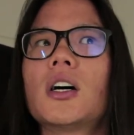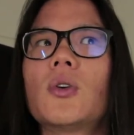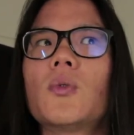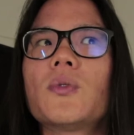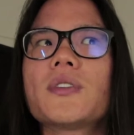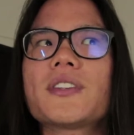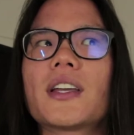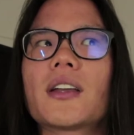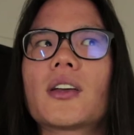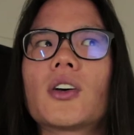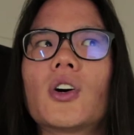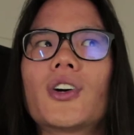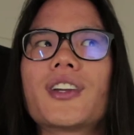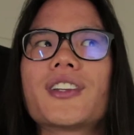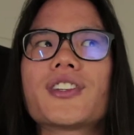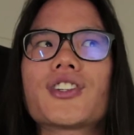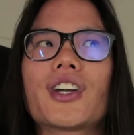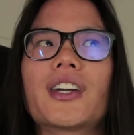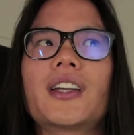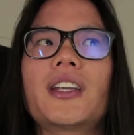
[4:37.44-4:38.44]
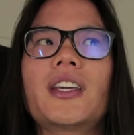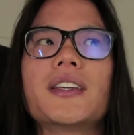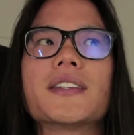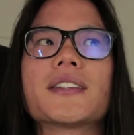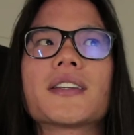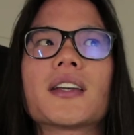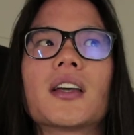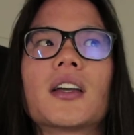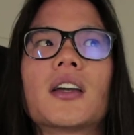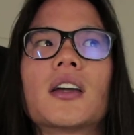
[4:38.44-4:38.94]
what's that called in
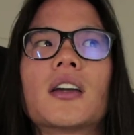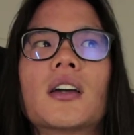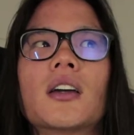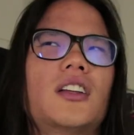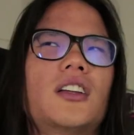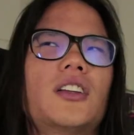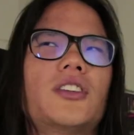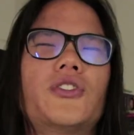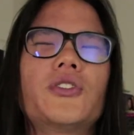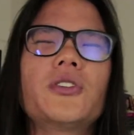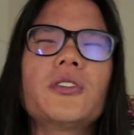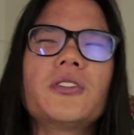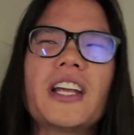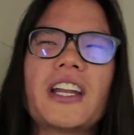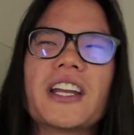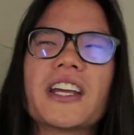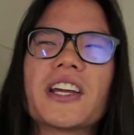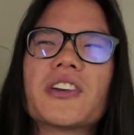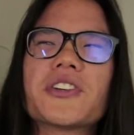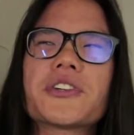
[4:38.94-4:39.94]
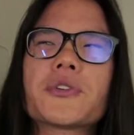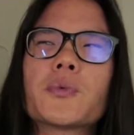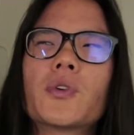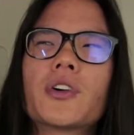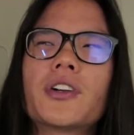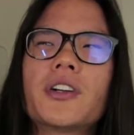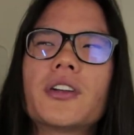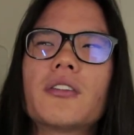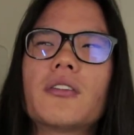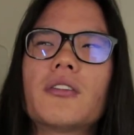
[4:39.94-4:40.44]
Chinese? Do you know that English
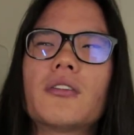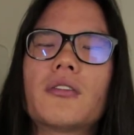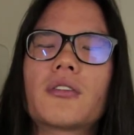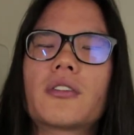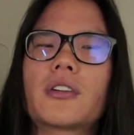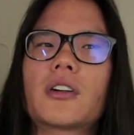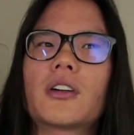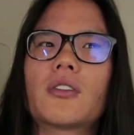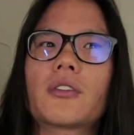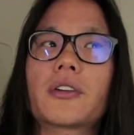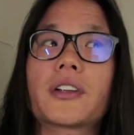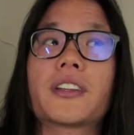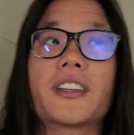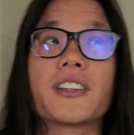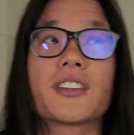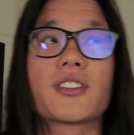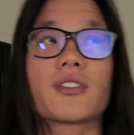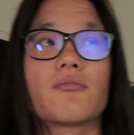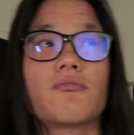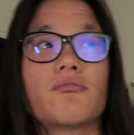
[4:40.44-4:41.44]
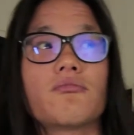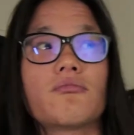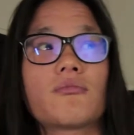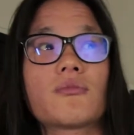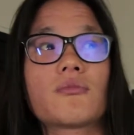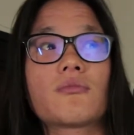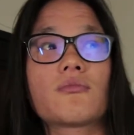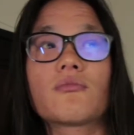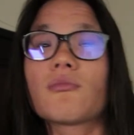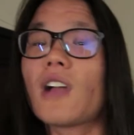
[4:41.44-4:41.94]
word? Or this
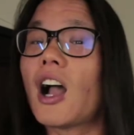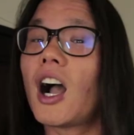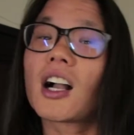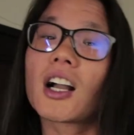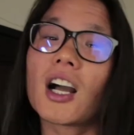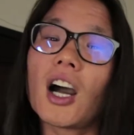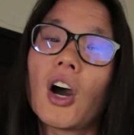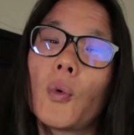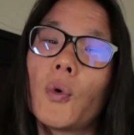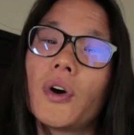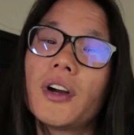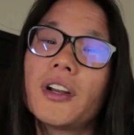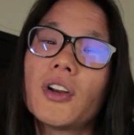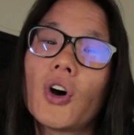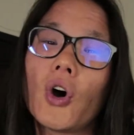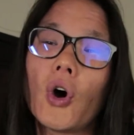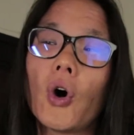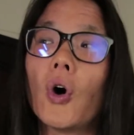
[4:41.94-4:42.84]
Hakka word?